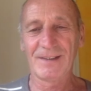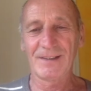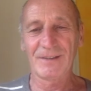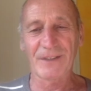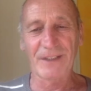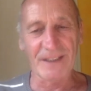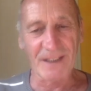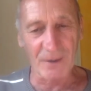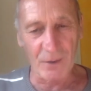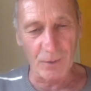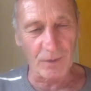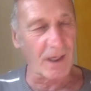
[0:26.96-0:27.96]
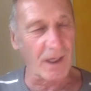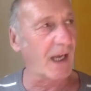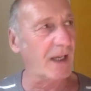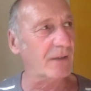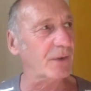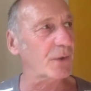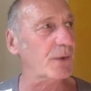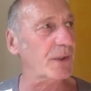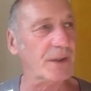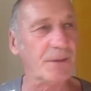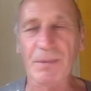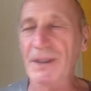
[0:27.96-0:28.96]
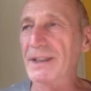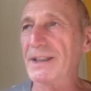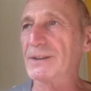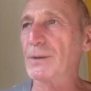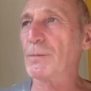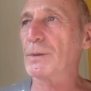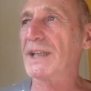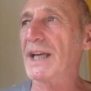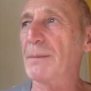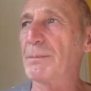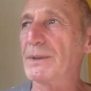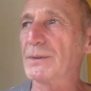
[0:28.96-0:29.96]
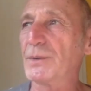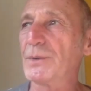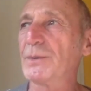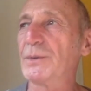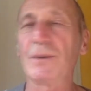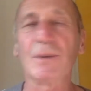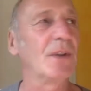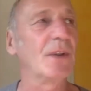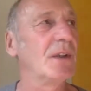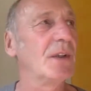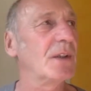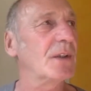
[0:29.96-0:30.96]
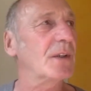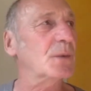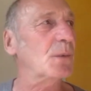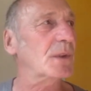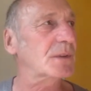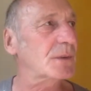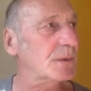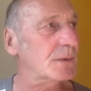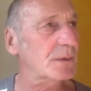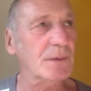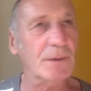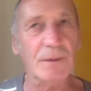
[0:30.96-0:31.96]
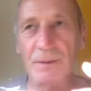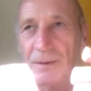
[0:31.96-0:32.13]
Thinking of your life and your experience of what happened to you, on what you